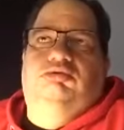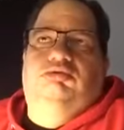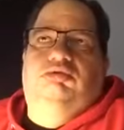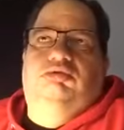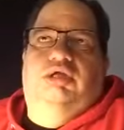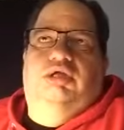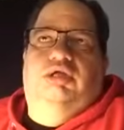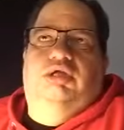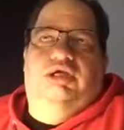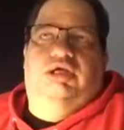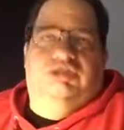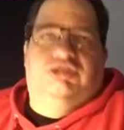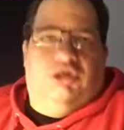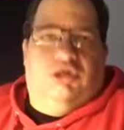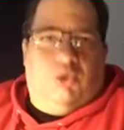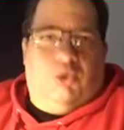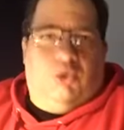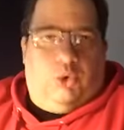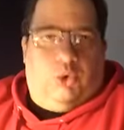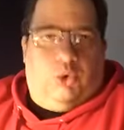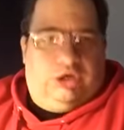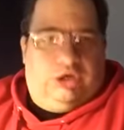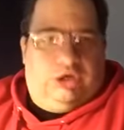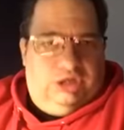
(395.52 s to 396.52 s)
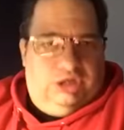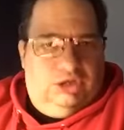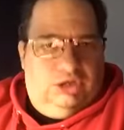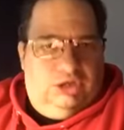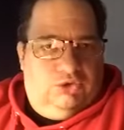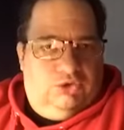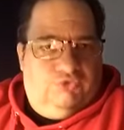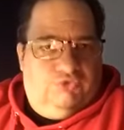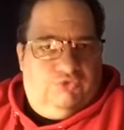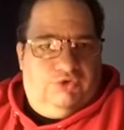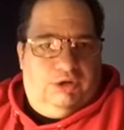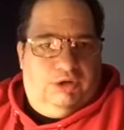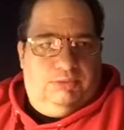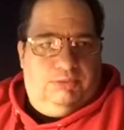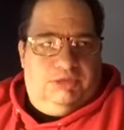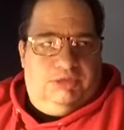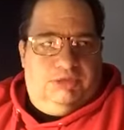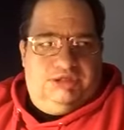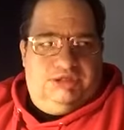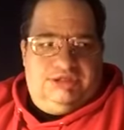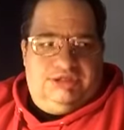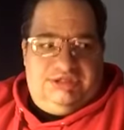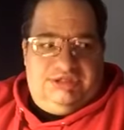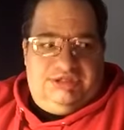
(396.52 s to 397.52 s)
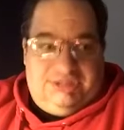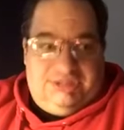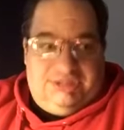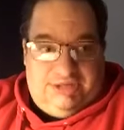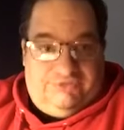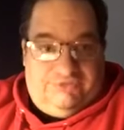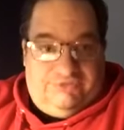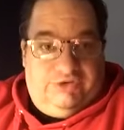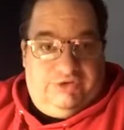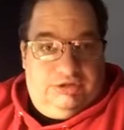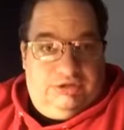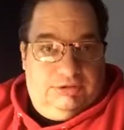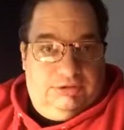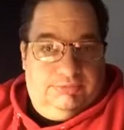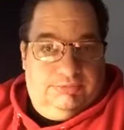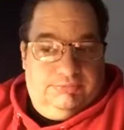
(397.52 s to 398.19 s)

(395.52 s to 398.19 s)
it's a quirky little film. It's different.